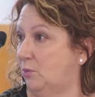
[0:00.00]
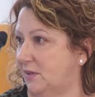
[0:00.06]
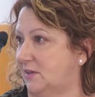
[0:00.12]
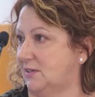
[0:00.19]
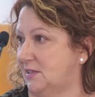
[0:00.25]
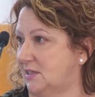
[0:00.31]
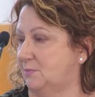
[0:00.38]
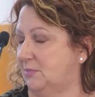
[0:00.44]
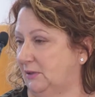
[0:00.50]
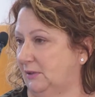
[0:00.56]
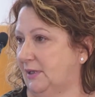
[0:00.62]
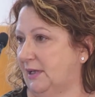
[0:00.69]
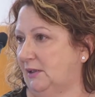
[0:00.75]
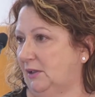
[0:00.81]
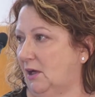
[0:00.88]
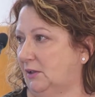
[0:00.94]
with a
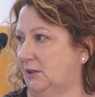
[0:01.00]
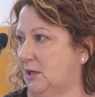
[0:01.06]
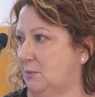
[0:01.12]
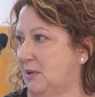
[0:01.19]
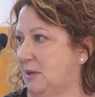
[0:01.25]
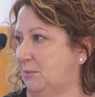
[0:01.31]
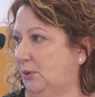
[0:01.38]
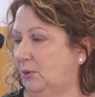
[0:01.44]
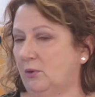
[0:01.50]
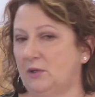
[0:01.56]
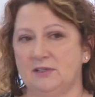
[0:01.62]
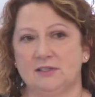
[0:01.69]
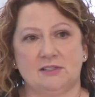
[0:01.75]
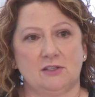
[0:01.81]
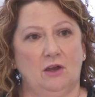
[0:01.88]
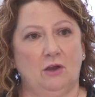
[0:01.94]
disability are likely to be employed.
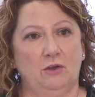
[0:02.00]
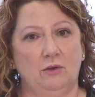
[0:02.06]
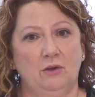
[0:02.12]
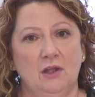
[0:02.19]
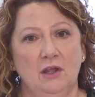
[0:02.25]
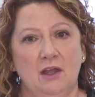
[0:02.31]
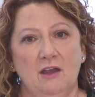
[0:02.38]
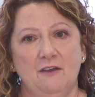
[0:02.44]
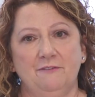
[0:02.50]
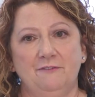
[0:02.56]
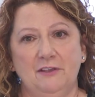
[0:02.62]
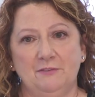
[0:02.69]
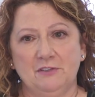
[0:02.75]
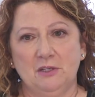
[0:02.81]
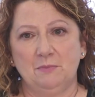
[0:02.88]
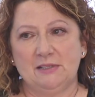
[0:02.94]
So
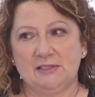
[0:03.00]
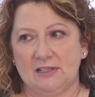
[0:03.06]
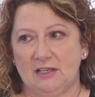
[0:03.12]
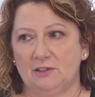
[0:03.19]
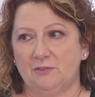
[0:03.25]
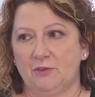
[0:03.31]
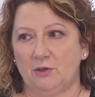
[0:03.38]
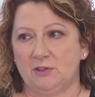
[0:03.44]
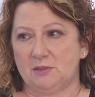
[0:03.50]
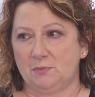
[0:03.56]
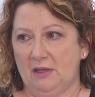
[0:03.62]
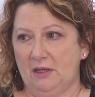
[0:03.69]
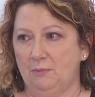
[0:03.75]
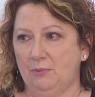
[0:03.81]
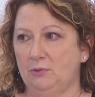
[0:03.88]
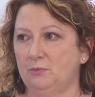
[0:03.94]
50% of those
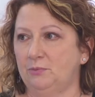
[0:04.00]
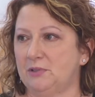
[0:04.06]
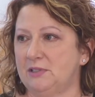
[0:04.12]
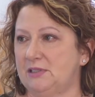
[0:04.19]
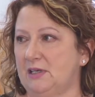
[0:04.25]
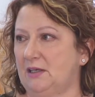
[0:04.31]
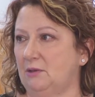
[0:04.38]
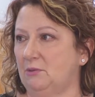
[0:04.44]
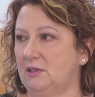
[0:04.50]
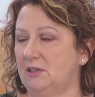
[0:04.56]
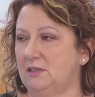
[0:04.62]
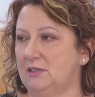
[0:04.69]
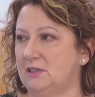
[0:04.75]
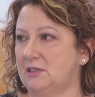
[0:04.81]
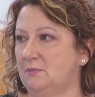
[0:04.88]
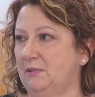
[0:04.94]
people presenting with a
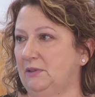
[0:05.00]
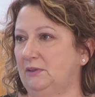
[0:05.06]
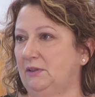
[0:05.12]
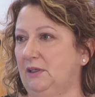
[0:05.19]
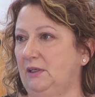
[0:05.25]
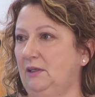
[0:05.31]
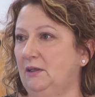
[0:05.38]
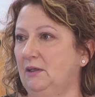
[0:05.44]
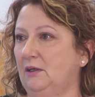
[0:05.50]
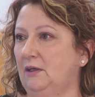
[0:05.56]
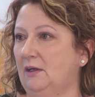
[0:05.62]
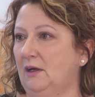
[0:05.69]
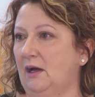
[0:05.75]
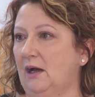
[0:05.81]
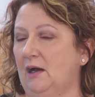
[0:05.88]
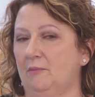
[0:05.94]
disability
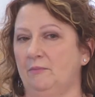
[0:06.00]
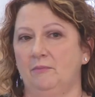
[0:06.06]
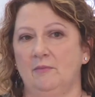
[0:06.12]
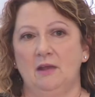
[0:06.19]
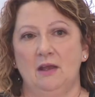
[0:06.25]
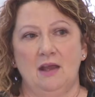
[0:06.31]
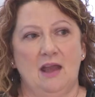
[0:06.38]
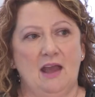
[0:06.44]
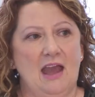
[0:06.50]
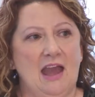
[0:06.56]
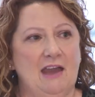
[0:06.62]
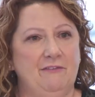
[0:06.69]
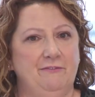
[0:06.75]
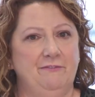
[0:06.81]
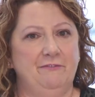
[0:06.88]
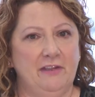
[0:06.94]

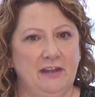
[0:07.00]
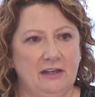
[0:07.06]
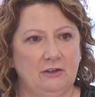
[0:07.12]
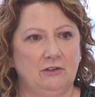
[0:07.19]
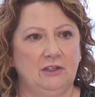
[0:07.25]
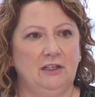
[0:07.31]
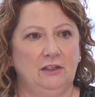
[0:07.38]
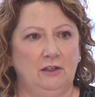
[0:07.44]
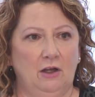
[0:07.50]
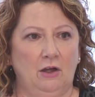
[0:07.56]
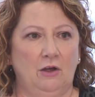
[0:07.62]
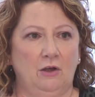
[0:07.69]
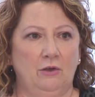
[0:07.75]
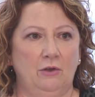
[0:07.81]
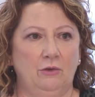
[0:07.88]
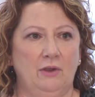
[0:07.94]
have very
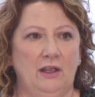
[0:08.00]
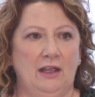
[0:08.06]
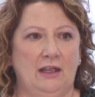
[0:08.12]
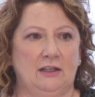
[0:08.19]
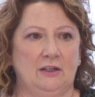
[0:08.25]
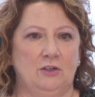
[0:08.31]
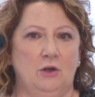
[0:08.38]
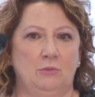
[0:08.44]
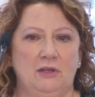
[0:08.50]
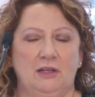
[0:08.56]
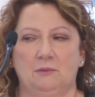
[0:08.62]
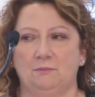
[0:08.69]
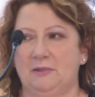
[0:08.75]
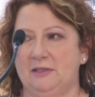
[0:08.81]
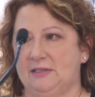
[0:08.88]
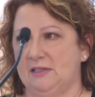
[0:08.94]
low
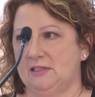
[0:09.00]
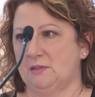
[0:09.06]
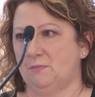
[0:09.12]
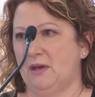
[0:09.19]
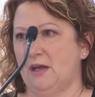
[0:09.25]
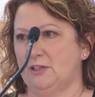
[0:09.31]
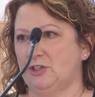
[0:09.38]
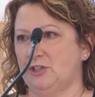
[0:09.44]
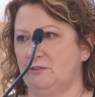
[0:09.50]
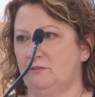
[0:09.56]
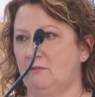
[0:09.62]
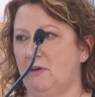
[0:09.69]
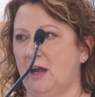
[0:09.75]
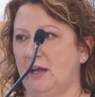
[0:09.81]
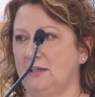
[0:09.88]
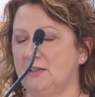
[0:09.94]
economic participation
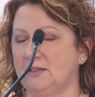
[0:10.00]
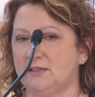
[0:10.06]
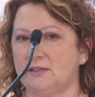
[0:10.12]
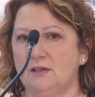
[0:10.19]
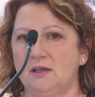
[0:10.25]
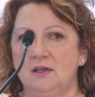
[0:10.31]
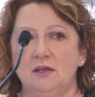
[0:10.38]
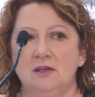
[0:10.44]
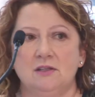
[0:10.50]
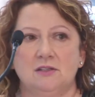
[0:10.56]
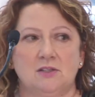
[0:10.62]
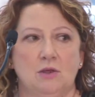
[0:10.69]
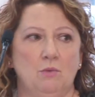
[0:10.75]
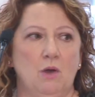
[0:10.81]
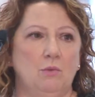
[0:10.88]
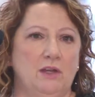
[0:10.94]
rates.
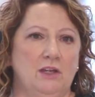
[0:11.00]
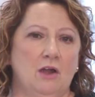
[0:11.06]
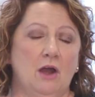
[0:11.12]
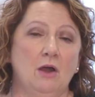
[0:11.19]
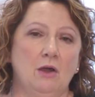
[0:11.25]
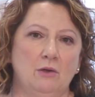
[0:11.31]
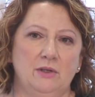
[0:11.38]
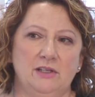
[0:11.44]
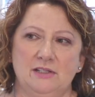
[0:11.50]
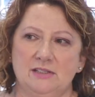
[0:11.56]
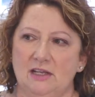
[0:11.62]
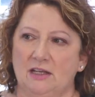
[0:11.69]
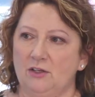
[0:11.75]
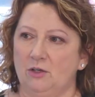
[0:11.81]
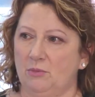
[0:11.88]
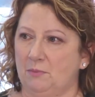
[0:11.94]
So what we know is
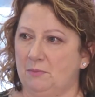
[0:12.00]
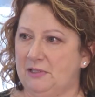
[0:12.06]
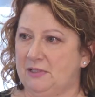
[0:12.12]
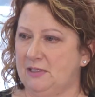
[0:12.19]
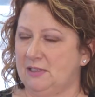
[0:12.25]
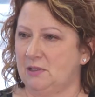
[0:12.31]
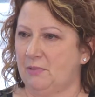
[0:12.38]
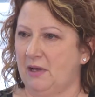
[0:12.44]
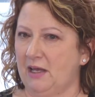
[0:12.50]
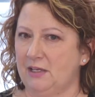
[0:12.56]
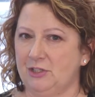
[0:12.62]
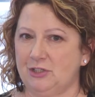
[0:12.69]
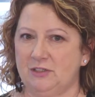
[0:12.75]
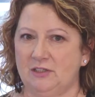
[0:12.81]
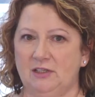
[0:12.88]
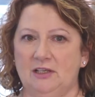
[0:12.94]
economic
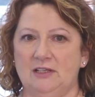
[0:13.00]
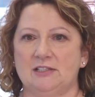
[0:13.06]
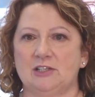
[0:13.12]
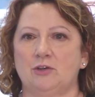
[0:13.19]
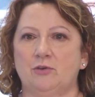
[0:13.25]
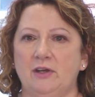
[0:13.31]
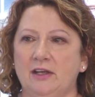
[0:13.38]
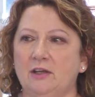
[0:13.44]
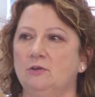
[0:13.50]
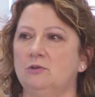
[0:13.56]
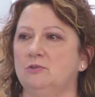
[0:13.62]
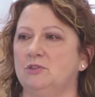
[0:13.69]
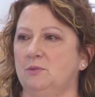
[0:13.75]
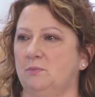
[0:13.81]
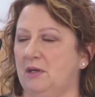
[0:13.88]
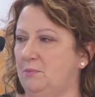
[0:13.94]
participation is critical
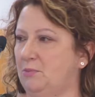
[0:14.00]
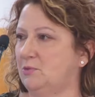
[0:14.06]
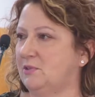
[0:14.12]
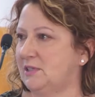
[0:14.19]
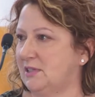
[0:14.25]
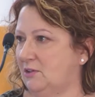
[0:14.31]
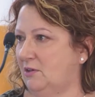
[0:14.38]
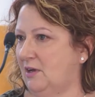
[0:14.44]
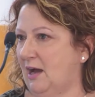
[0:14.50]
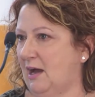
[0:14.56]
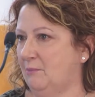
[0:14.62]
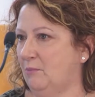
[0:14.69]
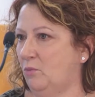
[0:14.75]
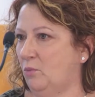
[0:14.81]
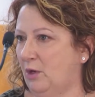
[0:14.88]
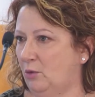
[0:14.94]
to people's
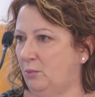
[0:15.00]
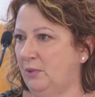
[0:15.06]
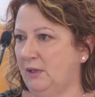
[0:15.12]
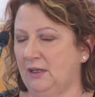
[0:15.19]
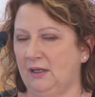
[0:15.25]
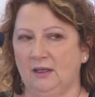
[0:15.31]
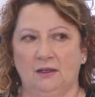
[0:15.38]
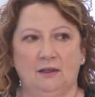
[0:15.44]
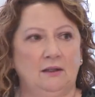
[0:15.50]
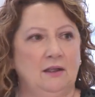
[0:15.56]
well-being.